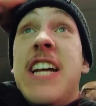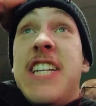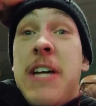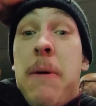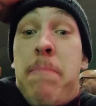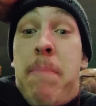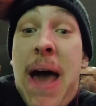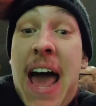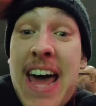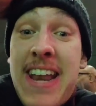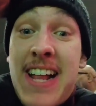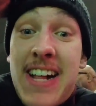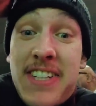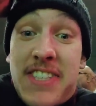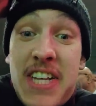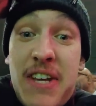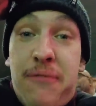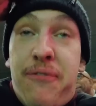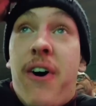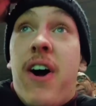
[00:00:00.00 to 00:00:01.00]
it's a
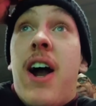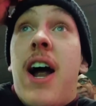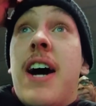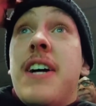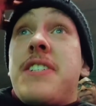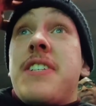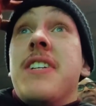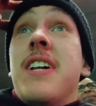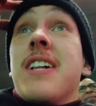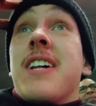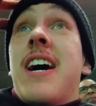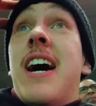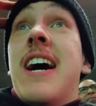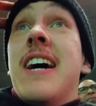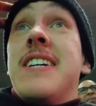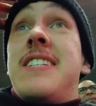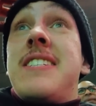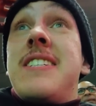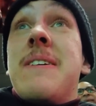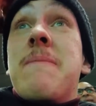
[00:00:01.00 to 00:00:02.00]
penalty for Arsenal,
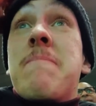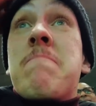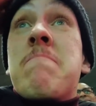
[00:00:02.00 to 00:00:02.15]
guys.